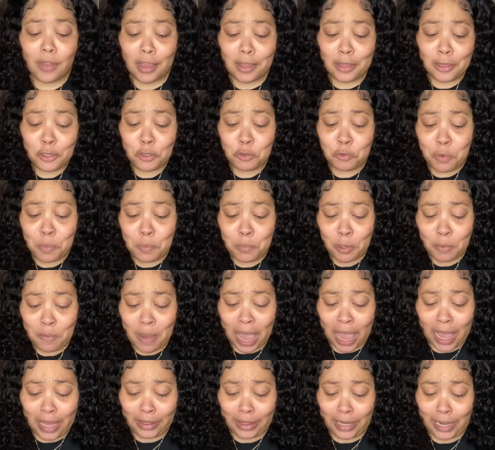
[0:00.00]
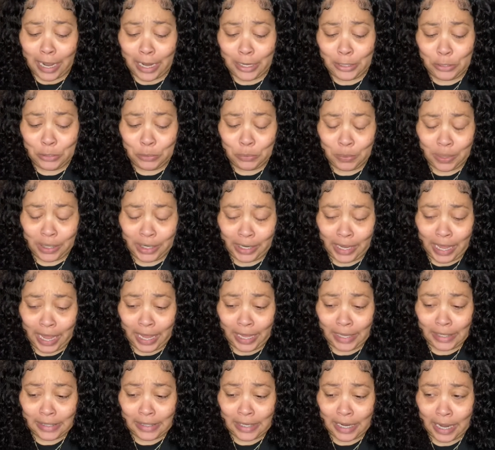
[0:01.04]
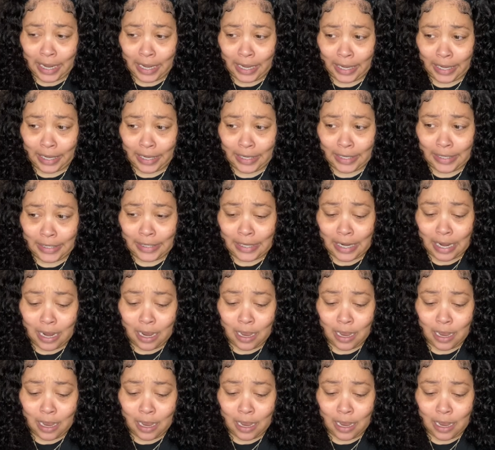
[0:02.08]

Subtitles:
There's one more bag that I do want to get, and